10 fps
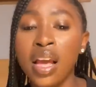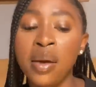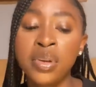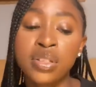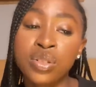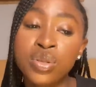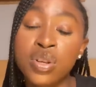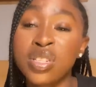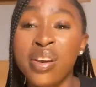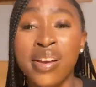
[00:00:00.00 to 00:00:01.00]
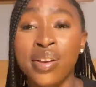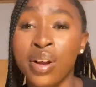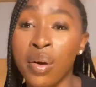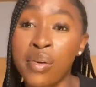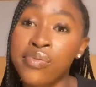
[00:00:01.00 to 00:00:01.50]
I mean, those ones are already on
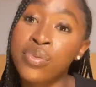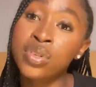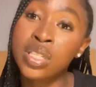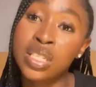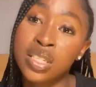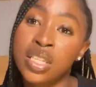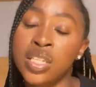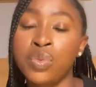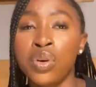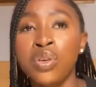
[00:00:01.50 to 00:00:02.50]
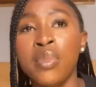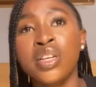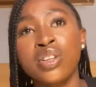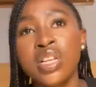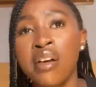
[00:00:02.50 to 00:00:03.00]
our phones these days, but you might
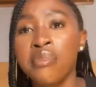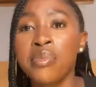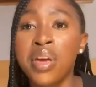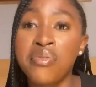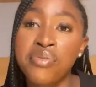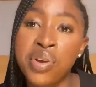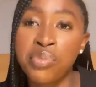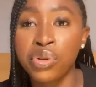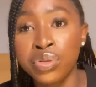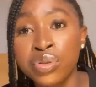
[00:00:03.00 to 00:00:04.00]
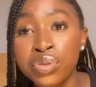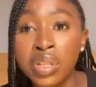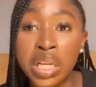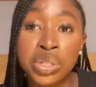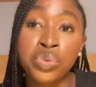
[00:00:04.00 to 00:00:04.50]
just have maybe a frame or two
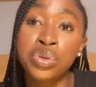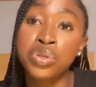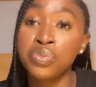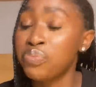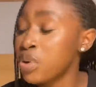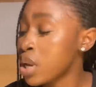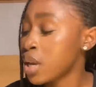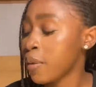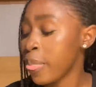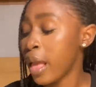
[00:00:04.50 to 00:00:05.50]
that you want to bring.